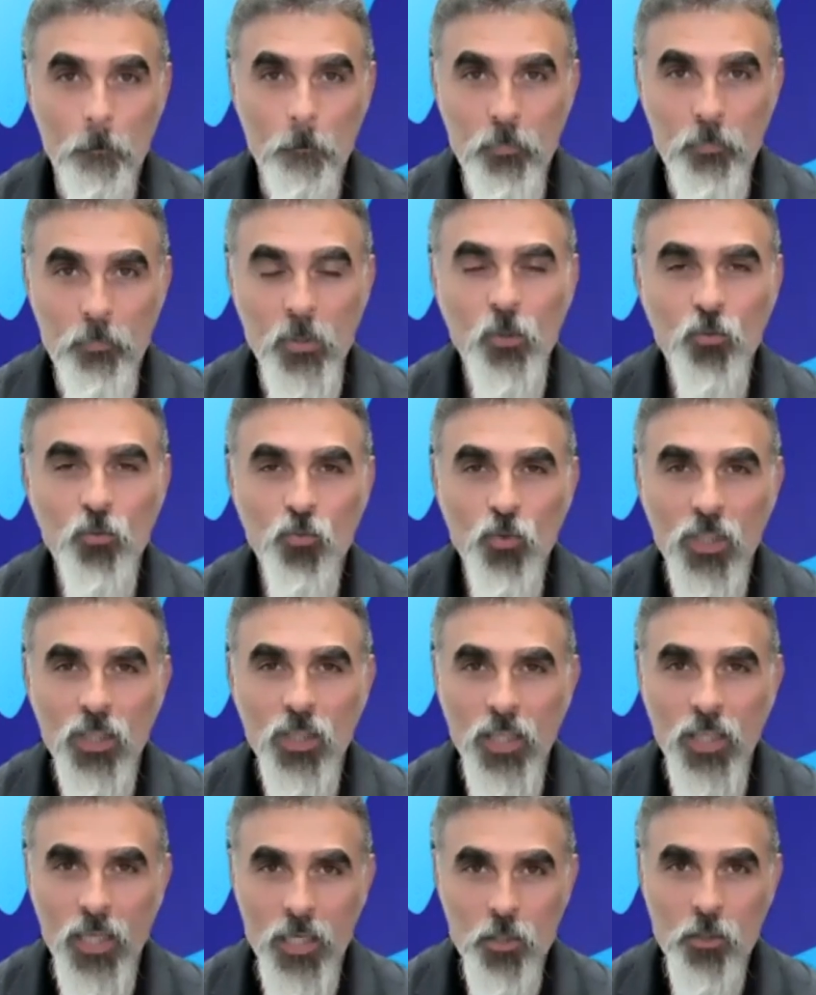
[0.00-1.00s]
Build
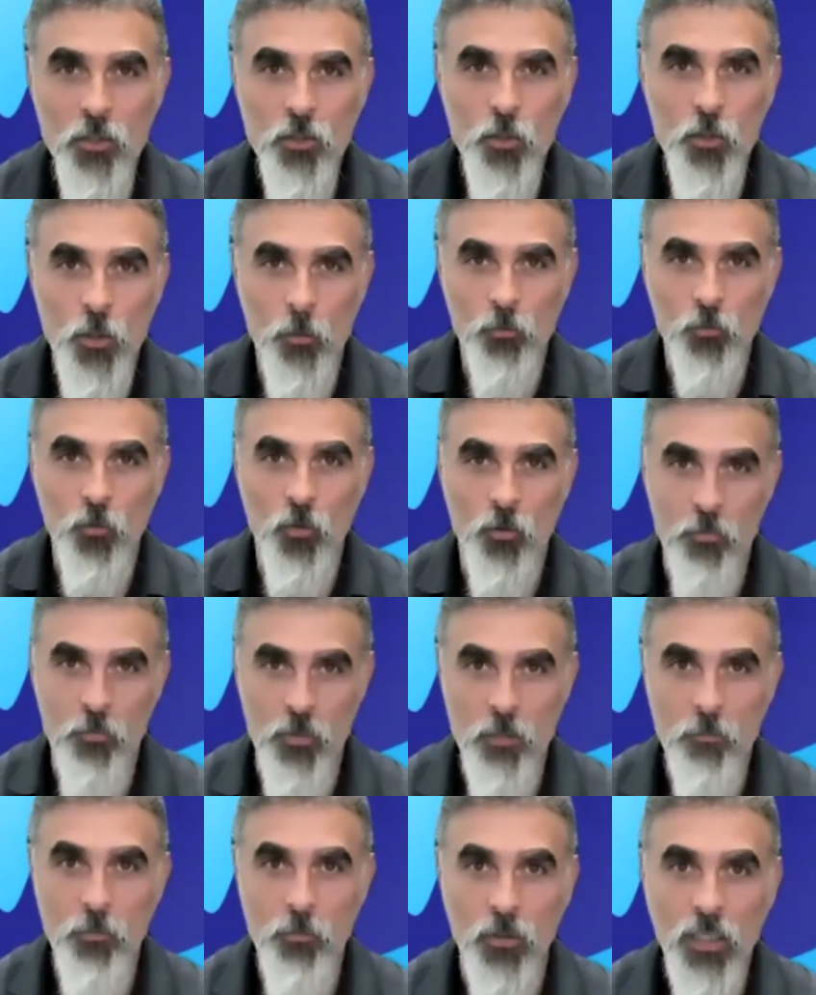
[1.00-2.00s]
relationships with
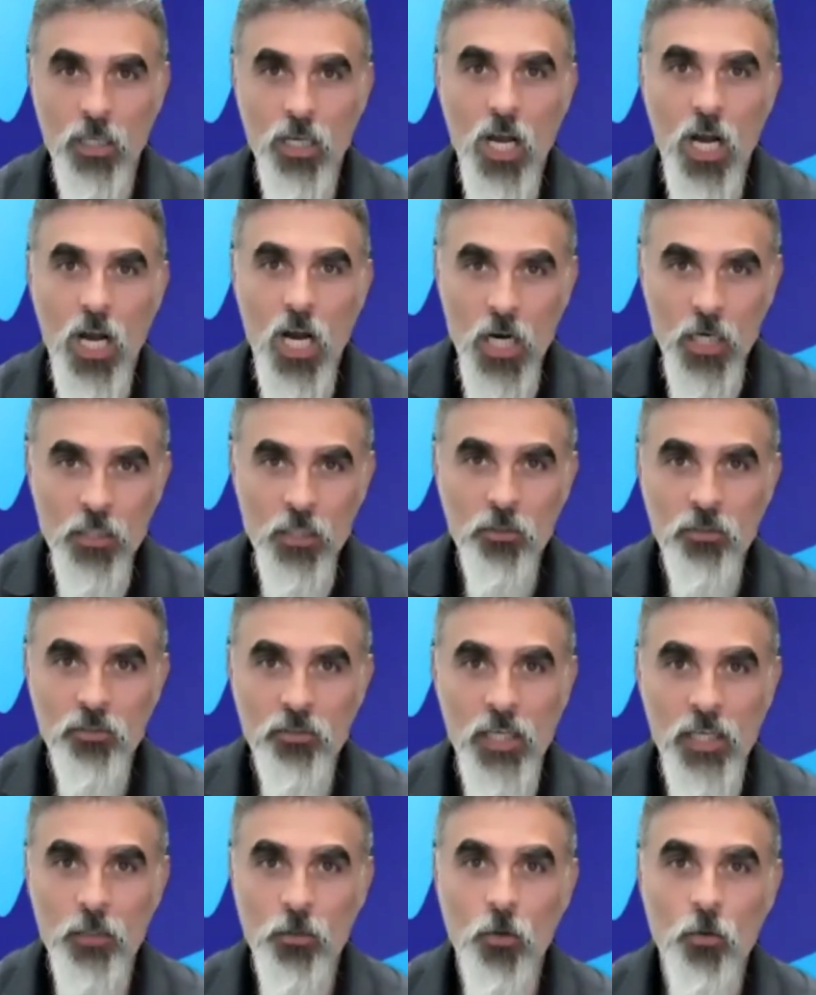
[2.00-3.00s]
people.
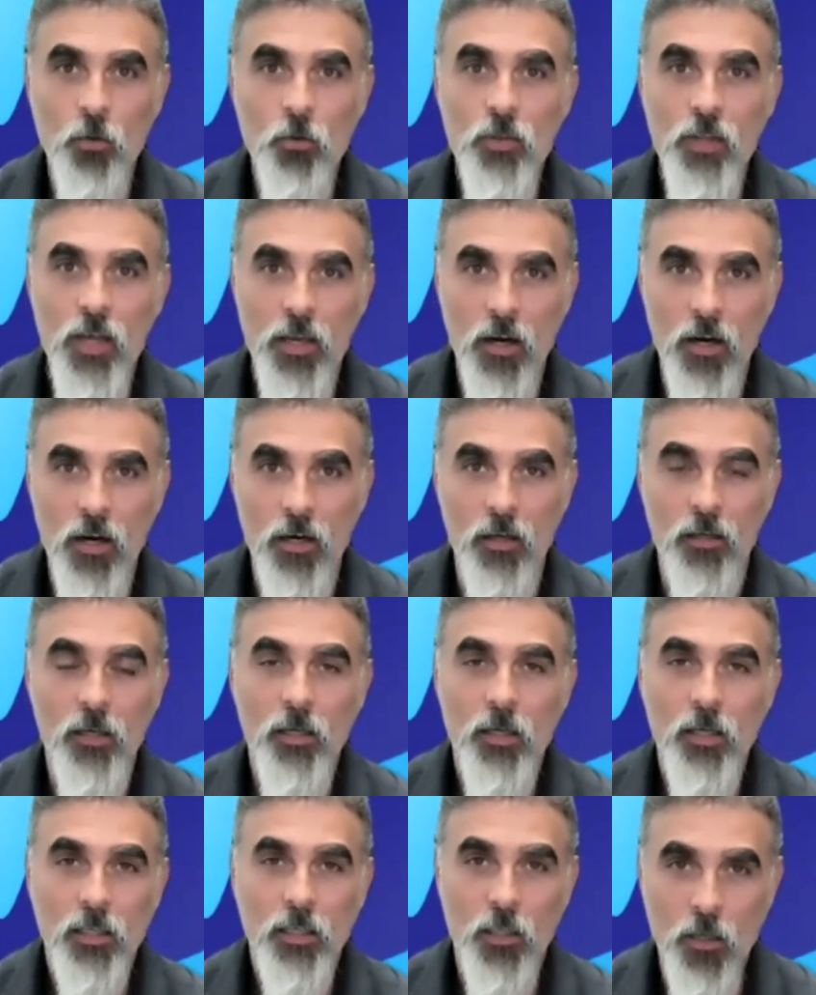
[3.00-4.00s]
Understand who they are.
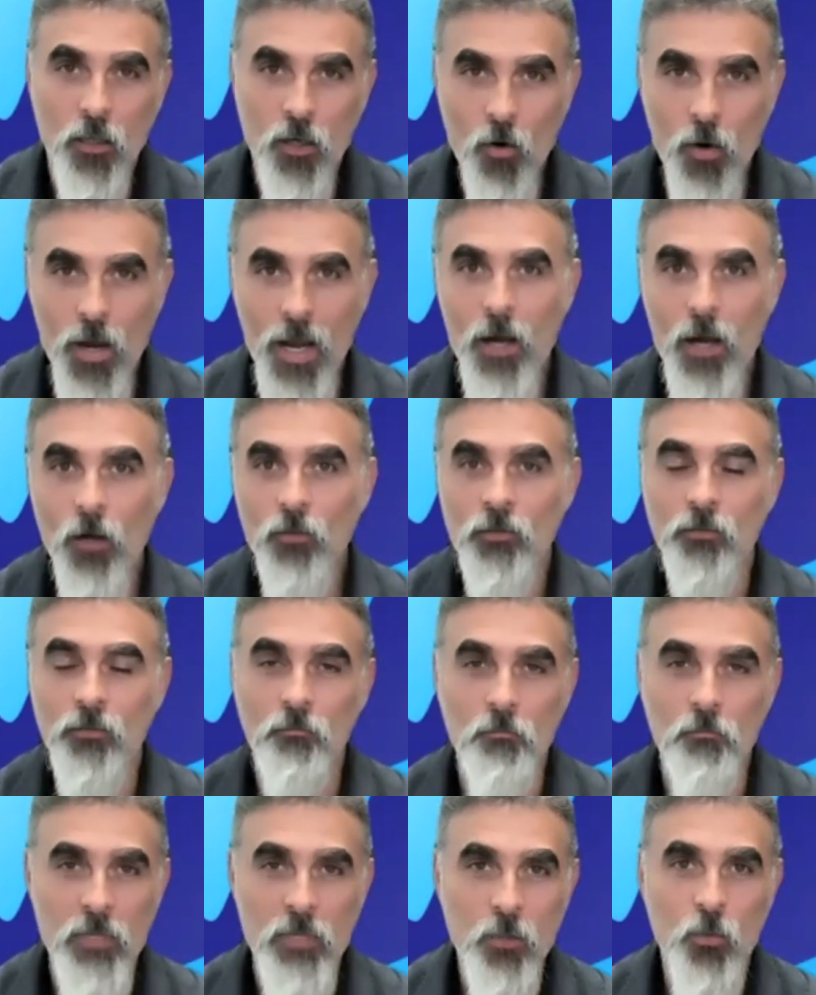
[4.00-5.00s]
Go out
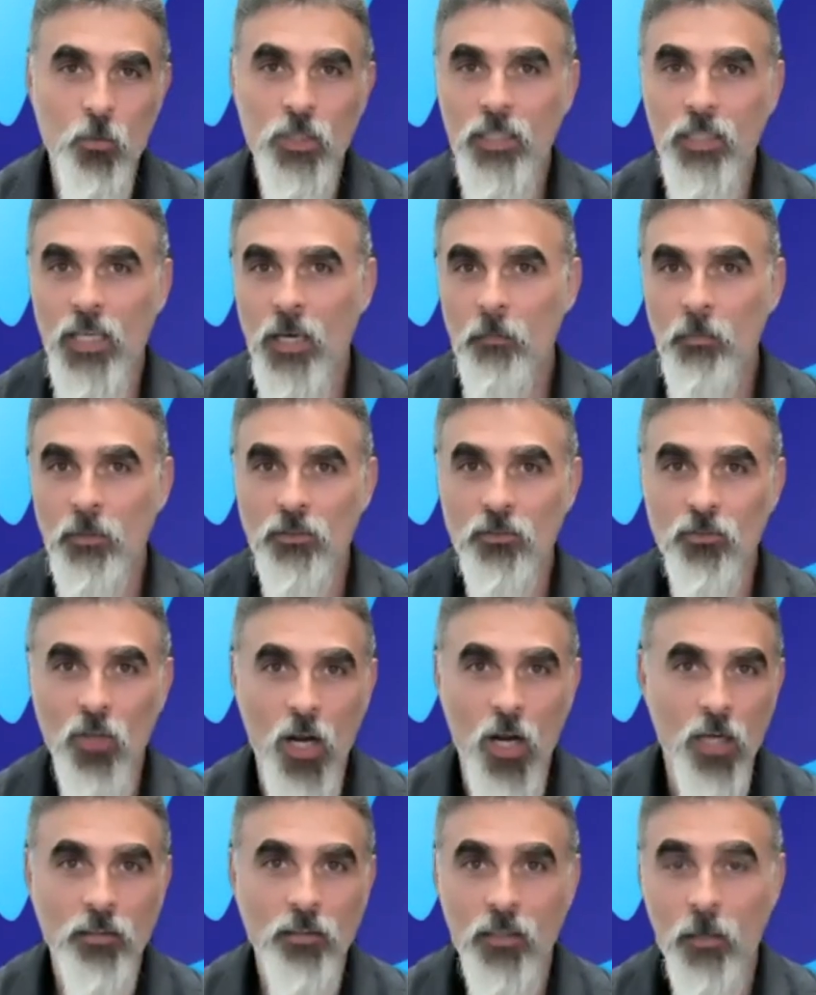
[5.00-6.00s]
and meet with them and
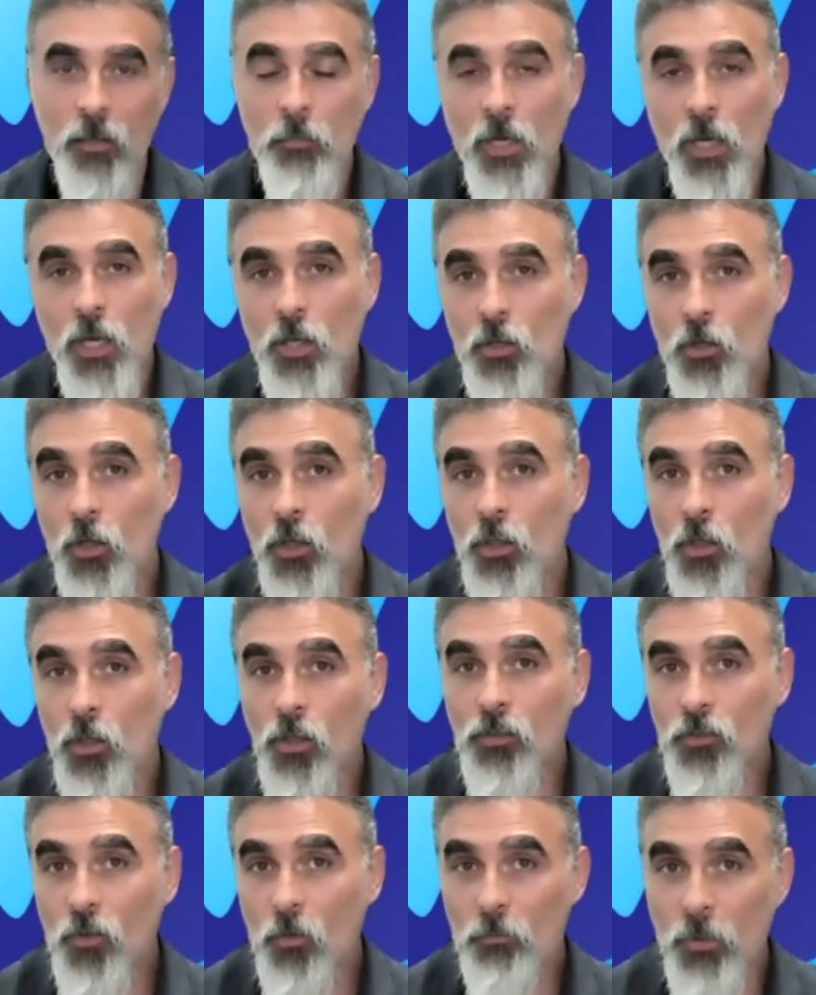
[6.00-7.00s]
talk to them. You can
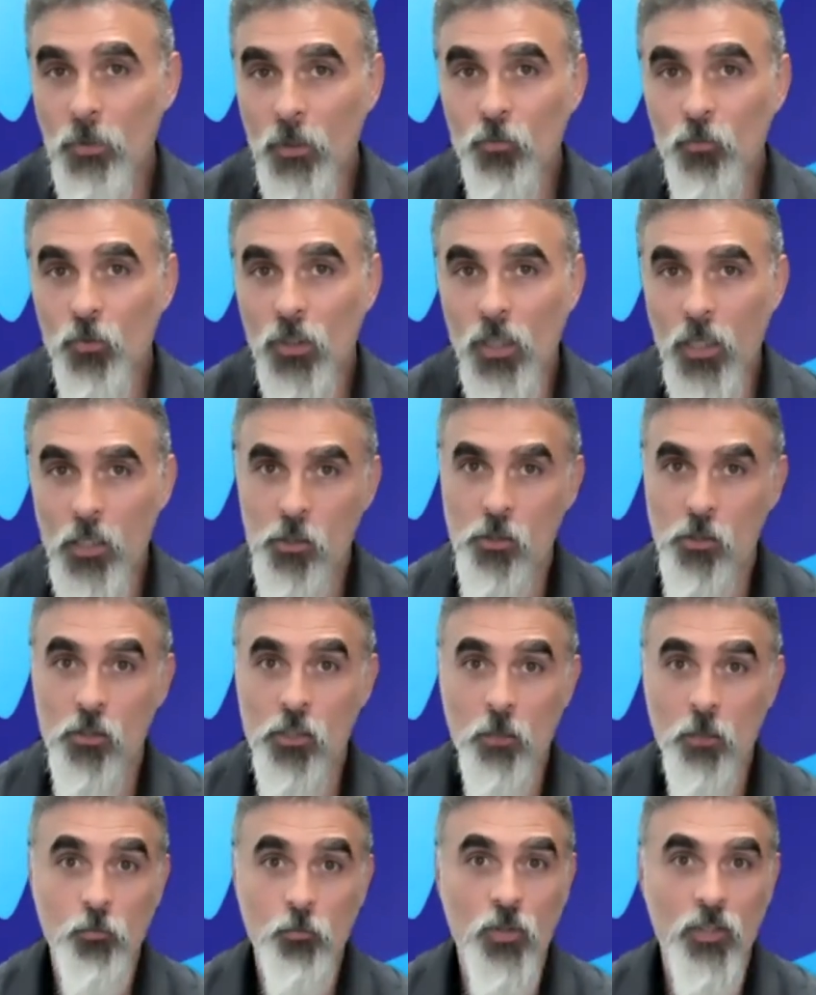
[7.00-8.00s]
also build
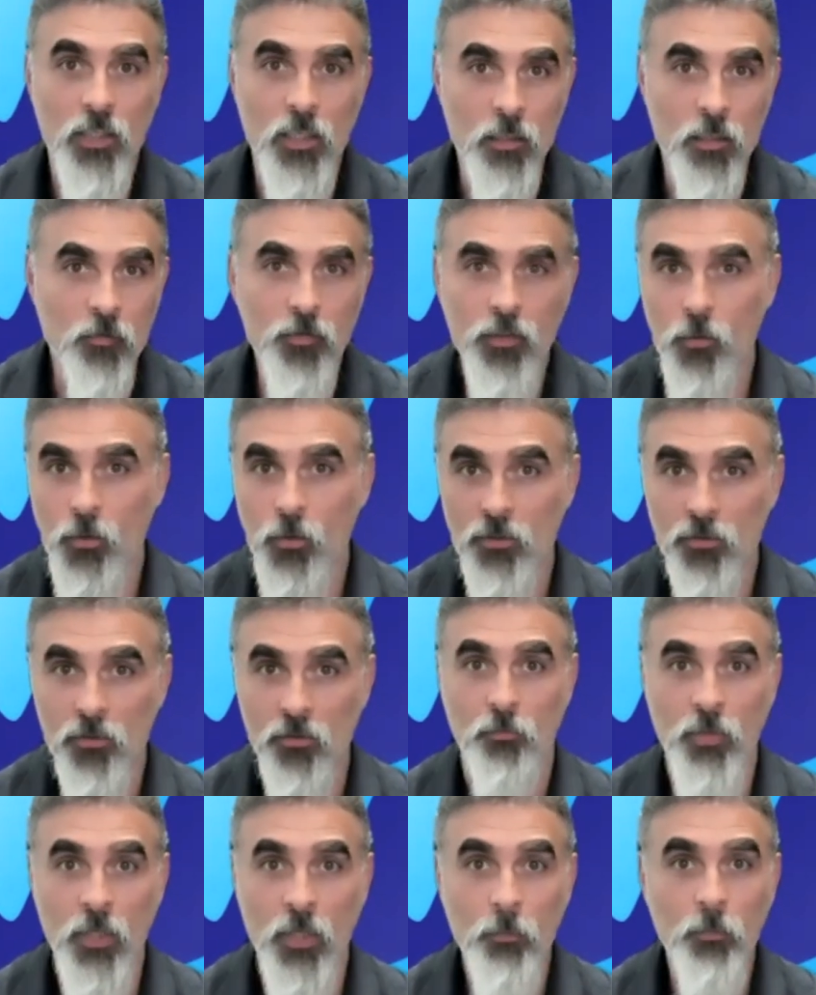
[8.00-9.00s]
relationships with influencers,
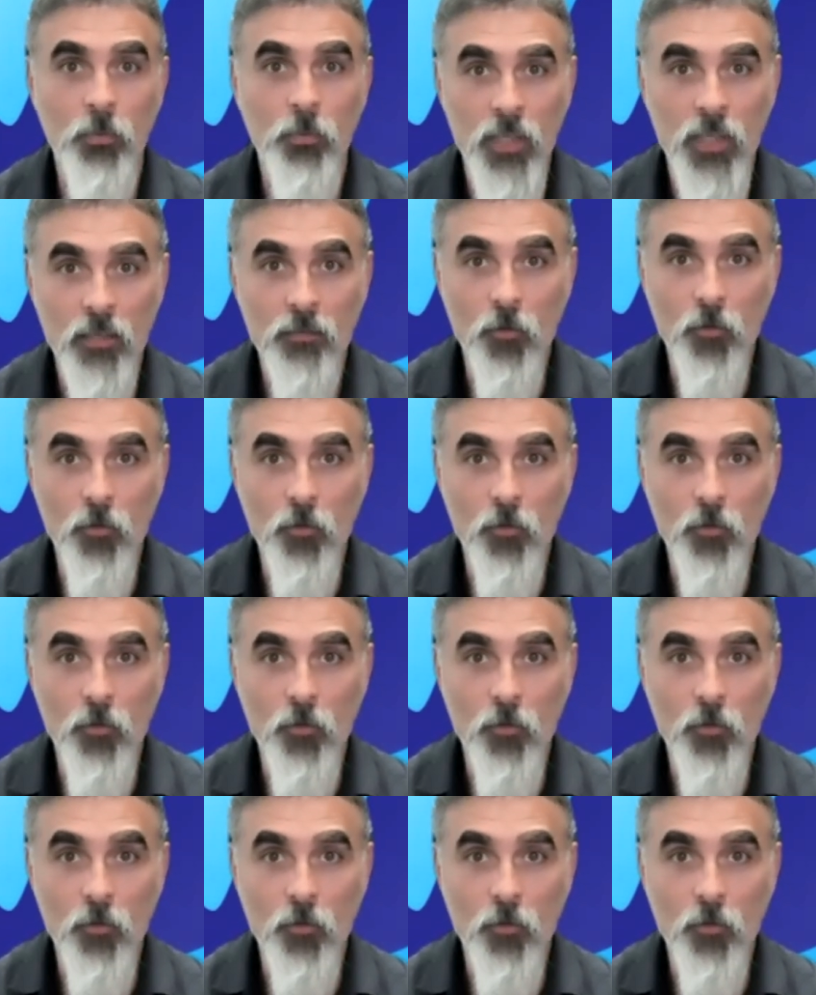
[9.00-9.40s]
people that have